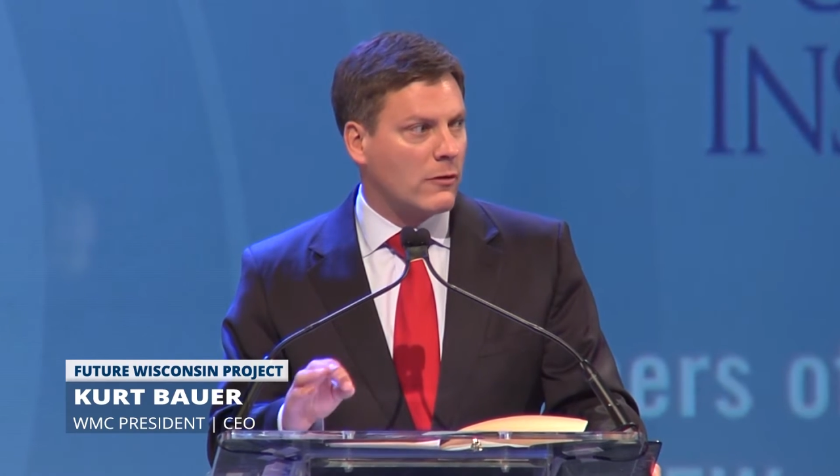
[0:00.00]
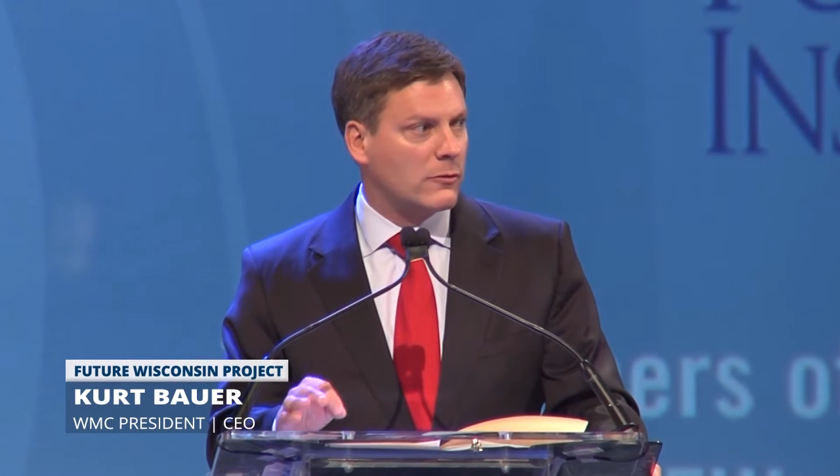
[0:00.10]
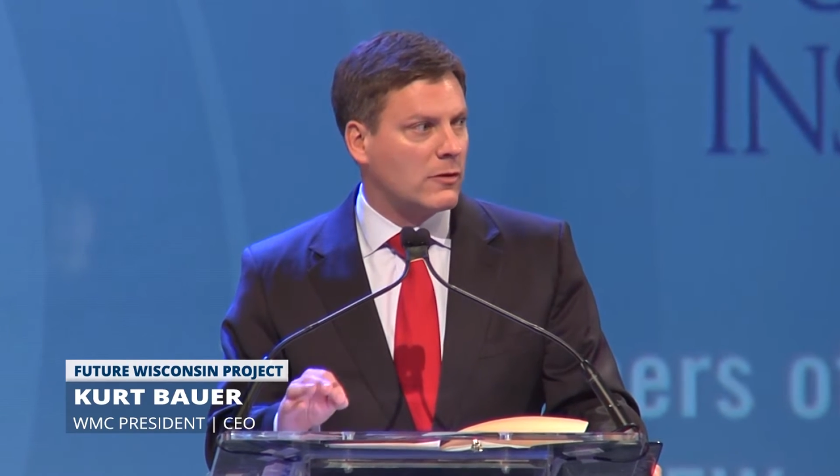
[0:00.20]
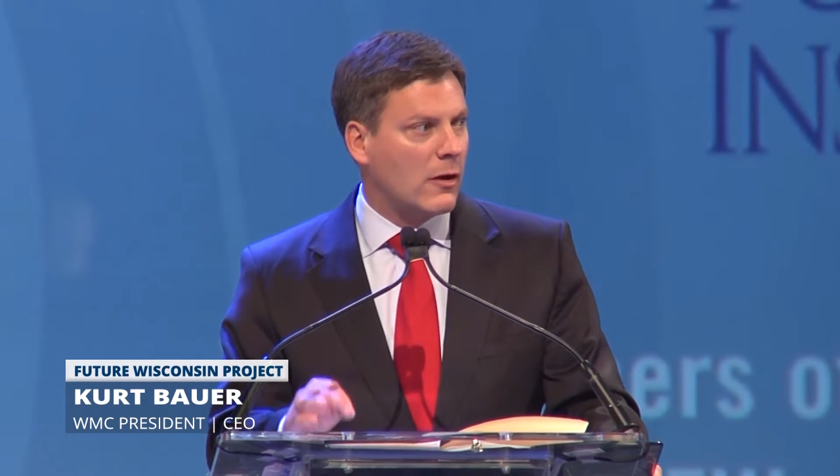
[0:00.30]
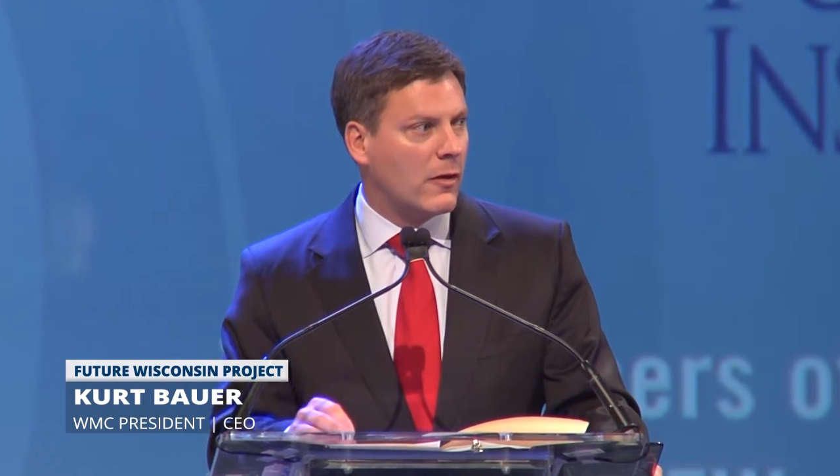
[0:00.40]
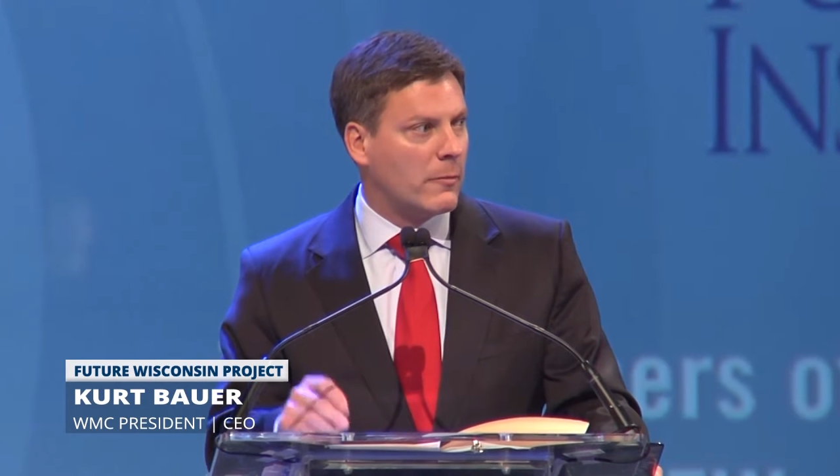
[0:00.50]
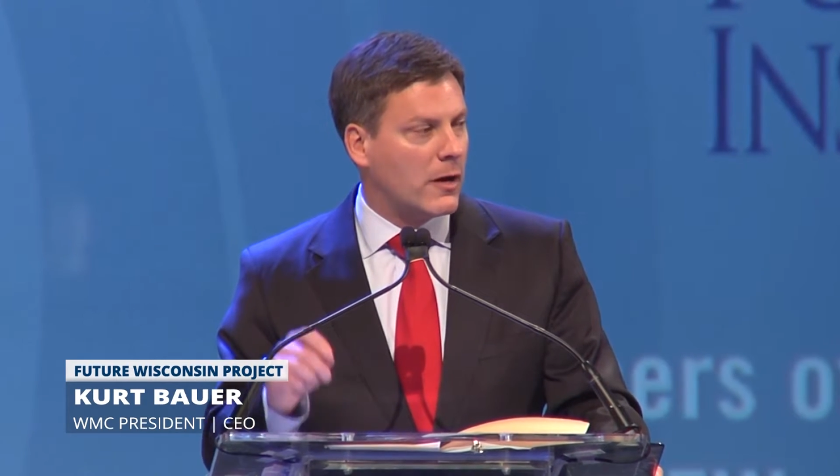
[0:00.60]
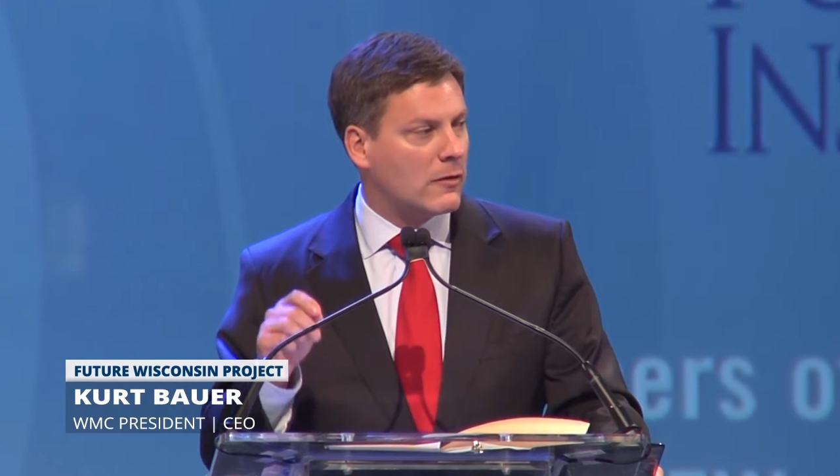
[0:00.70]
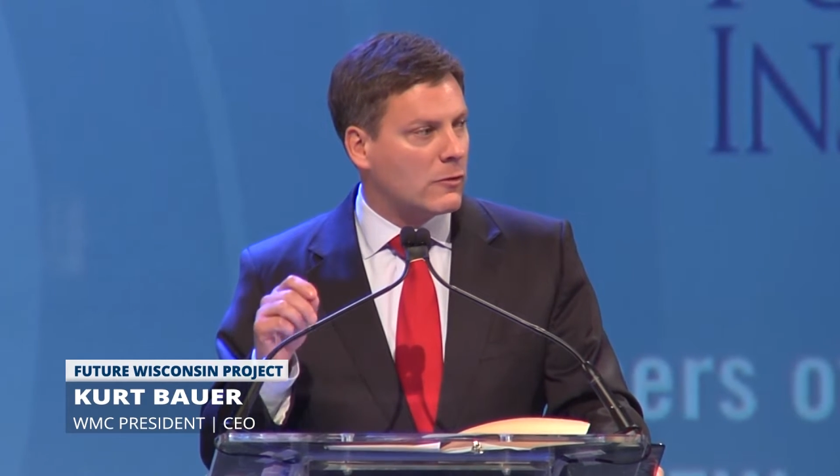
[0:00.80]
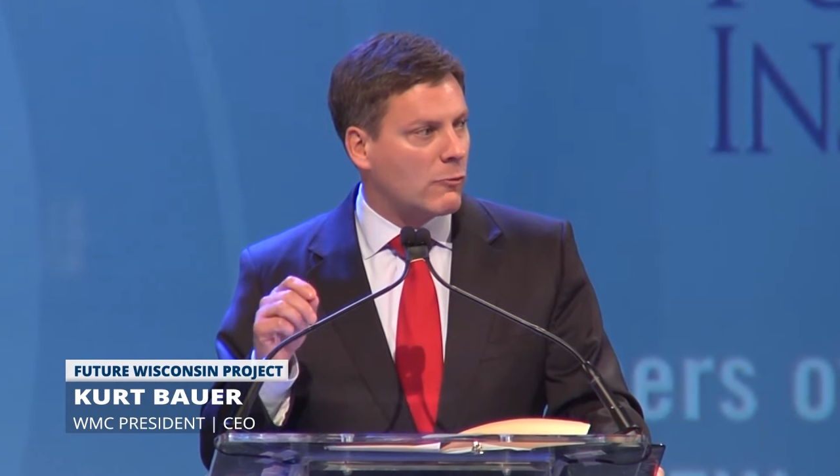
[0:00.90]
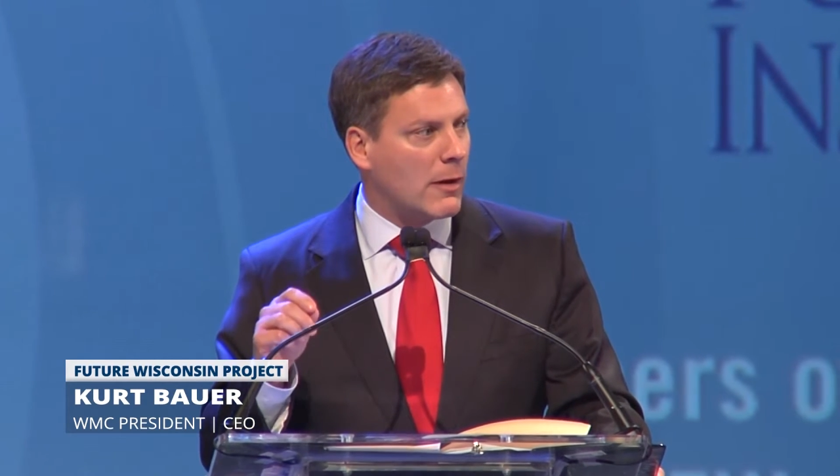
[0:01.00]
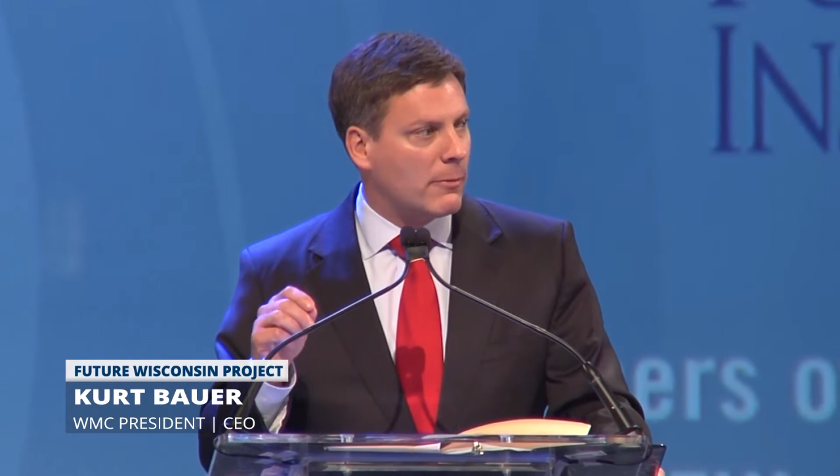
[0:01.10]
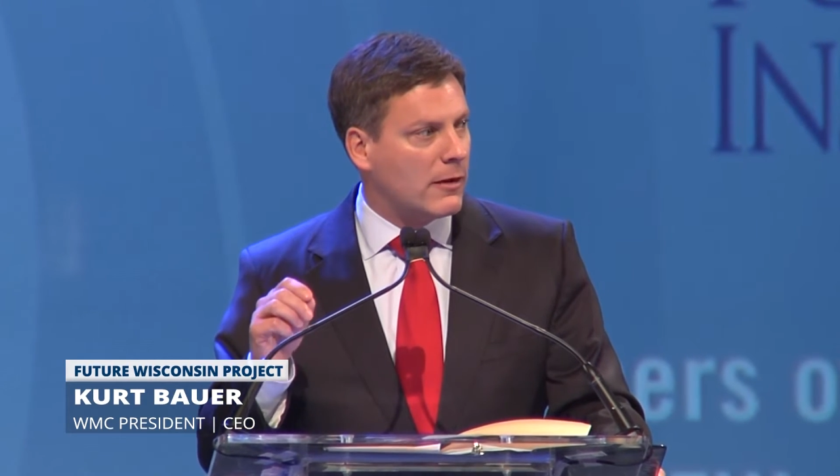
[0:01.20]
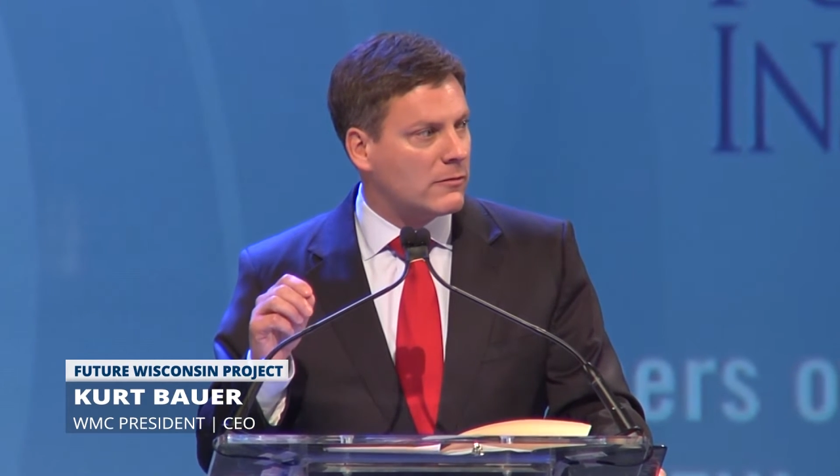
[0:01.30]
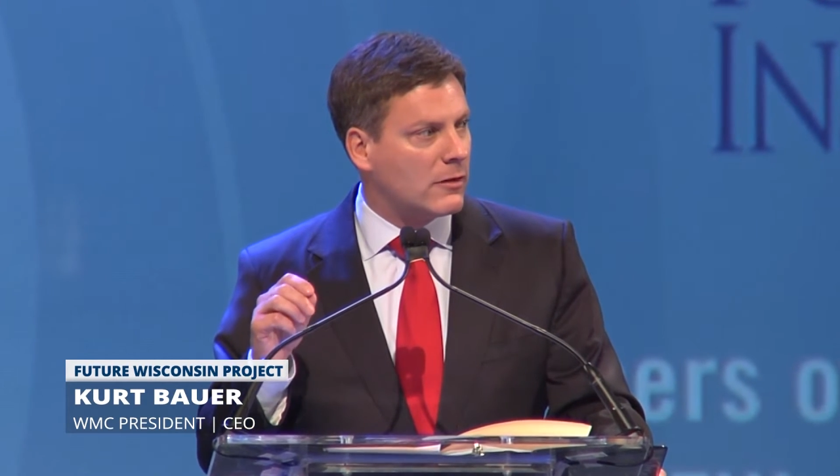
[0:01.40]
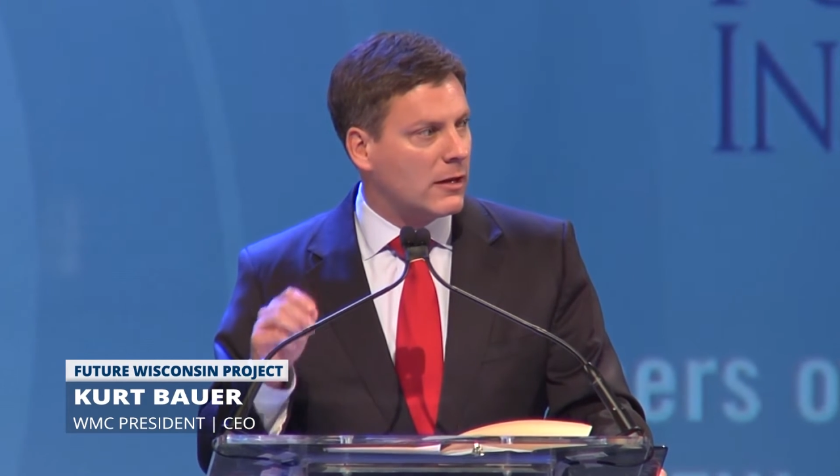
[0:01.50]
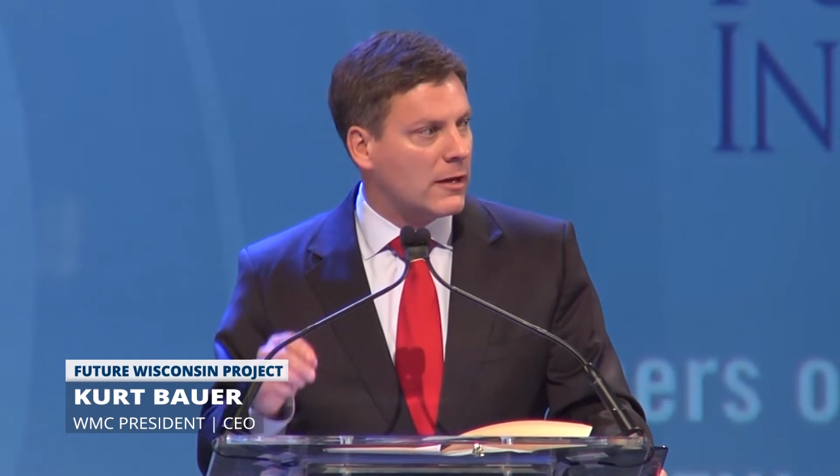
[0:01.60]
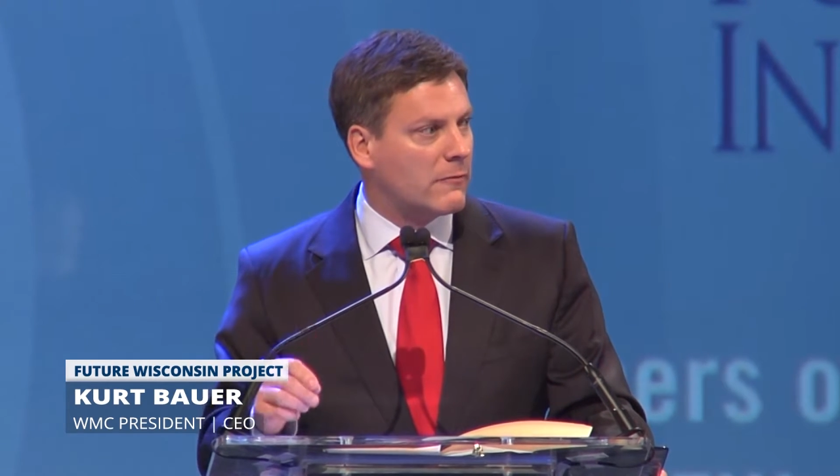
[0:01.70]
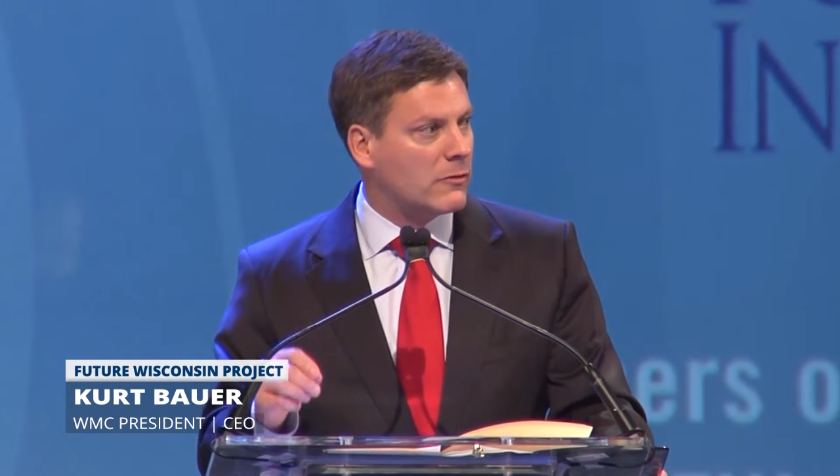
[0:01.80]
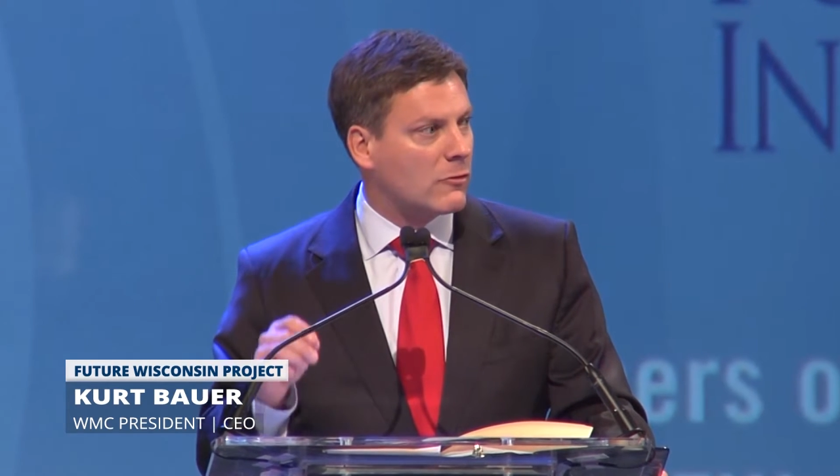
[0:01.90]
also tell them that it's a great place to live,